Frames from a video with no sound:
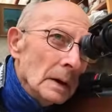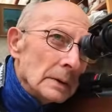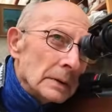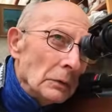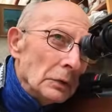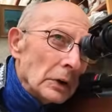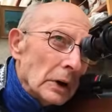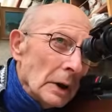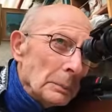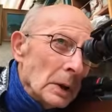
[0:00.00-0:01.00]
So for
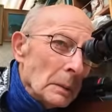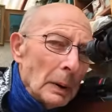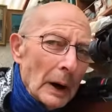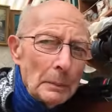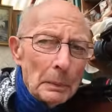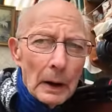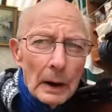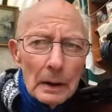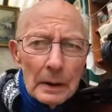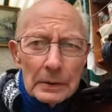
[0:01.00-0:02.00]
clipping the
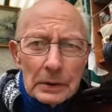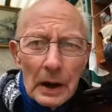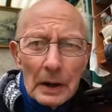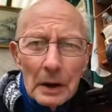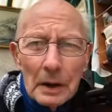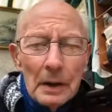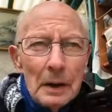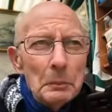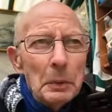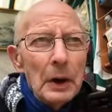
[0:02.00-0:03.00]
paper, it's going to
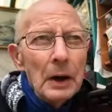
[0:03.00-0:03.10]
be